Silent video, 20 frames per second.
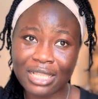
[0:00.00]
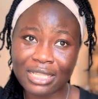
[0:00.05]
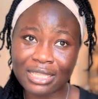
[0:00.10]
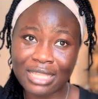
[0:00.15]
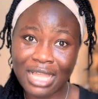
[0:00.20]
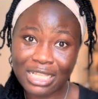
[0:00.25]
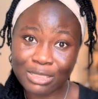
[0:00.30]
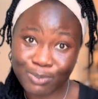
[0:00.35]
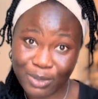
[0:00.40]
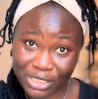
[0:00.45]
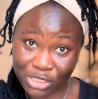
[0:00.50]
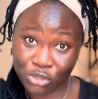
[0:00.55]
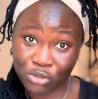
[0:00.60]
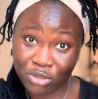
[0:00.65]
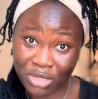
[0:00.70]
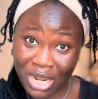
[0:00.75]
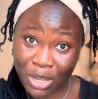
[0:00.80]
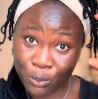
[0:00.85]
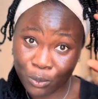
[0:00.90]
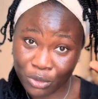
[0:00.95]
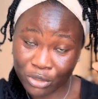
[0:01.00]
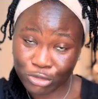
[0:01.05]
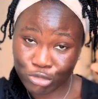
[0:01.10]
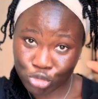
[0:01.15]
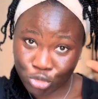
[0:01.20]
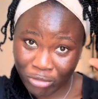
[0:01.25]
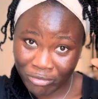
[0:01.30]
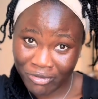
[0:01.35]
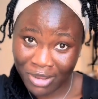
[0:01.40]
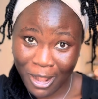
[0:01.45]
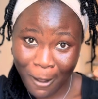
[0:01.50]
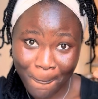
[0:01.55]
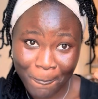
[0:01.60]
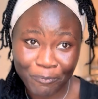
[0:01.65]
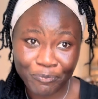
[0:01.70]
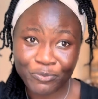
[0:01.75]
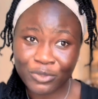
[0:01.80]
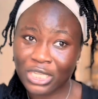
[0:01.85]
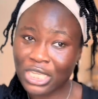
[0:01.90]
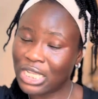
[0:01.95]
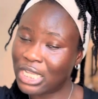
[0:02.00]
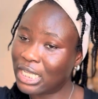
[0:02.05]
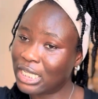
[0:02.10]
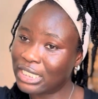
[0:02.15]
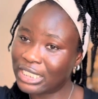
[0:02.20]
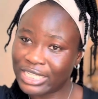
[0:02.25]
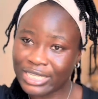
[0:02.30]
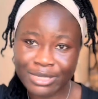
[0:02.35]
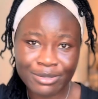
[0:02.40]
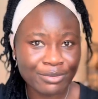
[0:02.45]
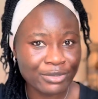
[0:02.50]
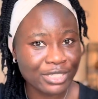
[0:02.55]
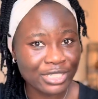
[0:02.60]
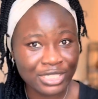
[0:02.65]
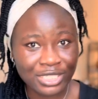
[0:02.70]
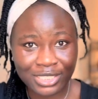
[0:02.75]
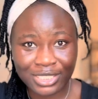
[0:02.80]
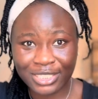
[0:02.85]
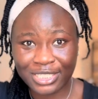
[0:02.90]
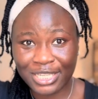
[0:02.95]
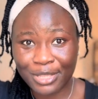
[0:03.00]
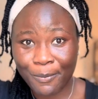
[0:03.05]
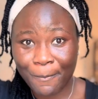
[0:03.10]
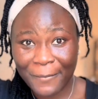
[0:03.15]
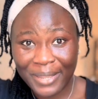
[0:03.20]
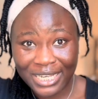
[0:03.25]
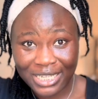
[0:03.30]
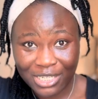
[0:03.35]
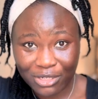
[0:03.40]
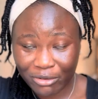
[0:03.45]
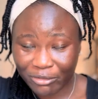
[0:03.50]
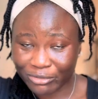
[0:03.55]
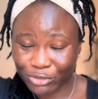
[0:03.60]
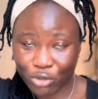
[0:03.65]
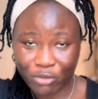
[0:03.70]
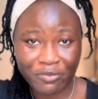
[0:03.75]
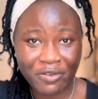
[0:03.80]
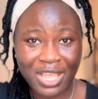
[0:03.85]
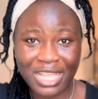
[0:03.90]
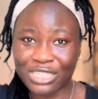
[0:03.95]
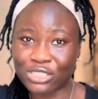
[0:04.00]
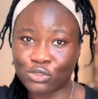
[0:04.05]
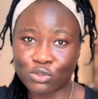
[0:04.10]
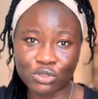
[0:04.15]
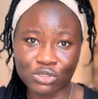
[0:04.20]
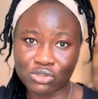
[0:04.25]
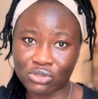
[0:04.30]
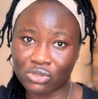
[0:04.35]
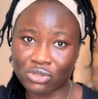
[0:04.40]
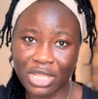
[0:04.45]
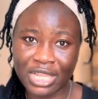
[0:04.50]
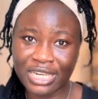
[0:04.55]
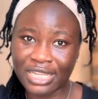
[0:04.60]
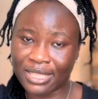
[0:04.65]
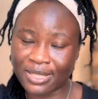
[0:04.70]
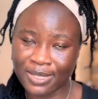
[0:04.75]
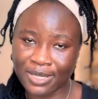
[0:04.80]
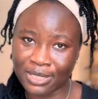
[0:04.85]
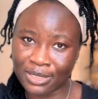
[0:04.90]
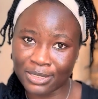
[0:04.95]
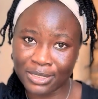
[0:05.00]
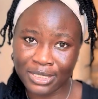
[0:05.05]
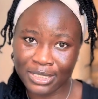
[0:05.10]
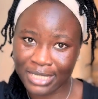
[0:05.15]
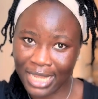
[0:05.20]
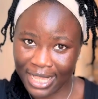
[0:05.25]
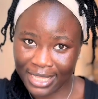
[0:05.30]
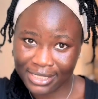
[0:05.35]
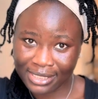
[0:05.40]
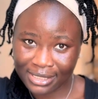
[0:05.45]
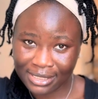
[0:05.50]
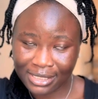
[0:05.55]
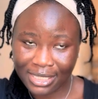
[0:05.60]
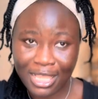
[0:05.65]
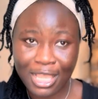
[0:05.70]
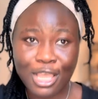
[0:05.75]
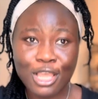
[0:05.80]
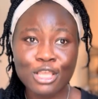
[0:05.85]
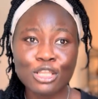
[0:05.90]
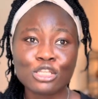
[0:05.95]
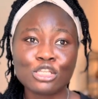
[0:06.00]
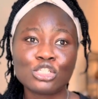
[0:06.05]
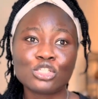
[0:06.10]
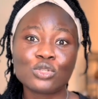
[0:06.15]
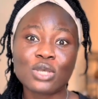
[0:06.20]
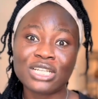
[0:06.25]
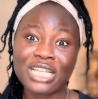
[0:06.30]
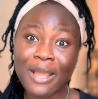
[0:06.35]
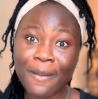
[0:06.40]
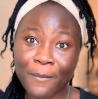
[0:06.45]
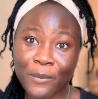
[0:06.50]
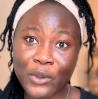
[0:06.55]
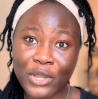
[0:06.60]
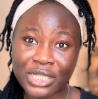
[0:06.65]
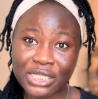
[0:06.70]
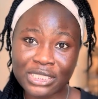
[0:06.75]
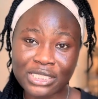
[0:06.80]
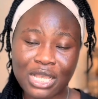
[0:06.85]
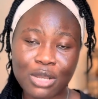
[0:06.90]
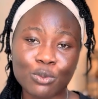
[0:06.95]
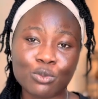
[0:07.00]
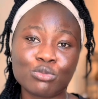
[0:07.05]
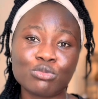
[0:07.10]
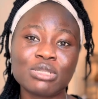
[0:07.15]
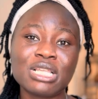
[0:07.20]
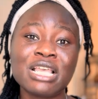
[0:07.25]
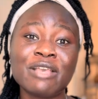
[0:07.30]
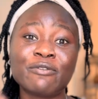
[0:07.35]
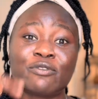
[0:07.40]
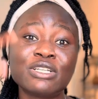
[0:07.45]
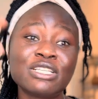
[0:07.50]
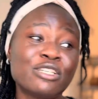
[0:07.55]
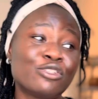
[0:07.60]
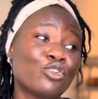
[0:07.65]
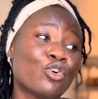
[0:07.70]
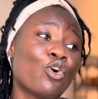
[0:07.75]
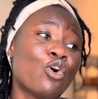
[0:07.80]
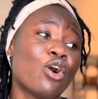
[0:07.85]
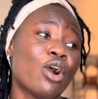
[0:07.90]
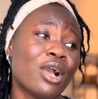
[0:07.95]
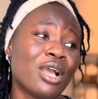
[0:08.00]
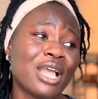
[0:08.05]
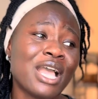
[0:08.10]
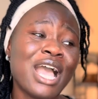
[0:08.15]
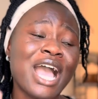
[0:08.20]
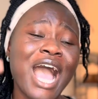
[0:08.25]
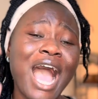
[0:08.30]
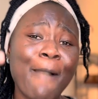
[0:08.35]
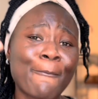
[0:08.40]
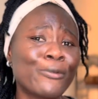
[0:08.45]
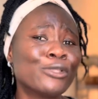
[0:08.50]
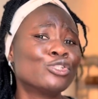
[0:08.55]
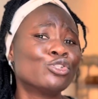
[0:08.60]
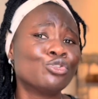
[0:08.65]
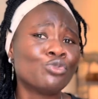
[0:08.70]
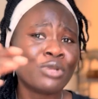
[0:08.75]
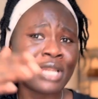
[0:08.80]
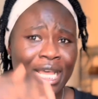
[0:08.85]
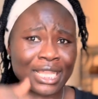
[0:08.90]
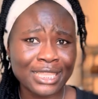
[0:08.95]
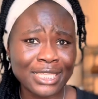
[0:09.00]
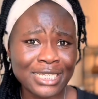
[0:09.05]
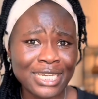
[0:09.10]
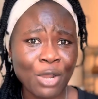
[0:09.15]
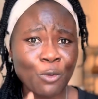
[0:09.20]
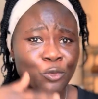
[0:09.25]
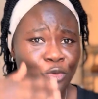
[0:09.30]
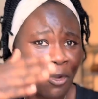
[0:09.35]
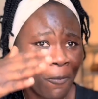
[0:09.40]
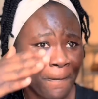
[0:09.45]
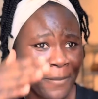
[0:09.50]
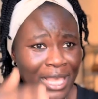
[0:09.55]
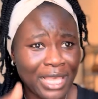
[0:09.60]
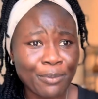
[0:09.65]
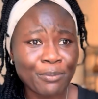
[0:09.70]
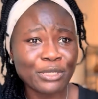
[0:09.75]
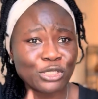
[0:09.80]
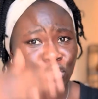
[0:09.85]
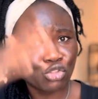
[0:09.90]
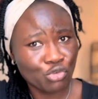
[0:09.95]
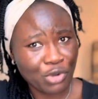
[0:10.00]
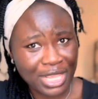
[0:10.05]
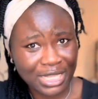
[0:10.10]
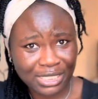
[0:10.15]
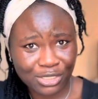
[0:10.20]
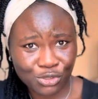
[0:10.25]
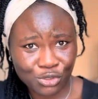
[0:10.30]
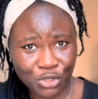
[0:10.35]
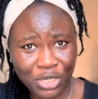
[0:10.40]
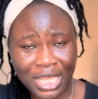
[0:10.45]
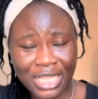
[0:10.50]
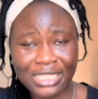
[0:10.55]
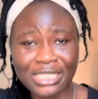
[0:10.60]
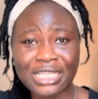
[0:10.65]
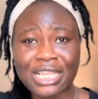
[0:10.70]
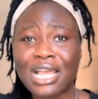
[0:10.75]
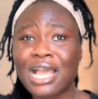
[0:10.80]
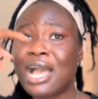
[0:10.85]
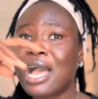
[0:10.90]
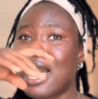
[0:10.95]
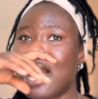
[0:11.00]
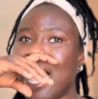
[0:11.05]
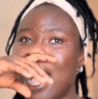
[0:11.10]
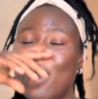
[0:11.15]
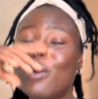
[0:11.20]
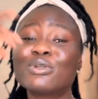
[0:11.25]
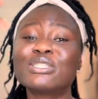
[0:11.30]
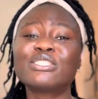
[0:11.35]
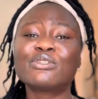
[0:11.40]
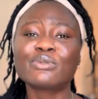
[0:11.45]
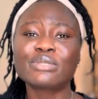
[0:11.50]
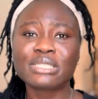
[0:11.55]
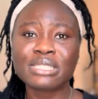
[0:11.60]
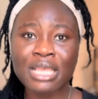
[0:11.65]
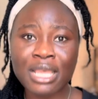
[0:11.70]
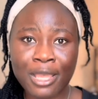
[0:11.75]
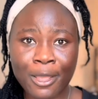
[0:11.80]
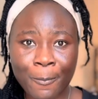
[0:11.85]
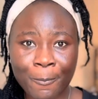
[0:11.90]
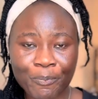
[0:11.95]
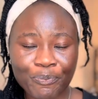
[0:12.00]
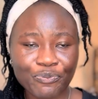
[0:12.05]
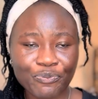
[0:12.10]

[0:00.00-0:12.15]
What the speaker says: that particular word, suffer, the meaning of suffer is not anything nice. So at that point, even though I'm going to do that thing that will not make me stressed, do you get? I will still say,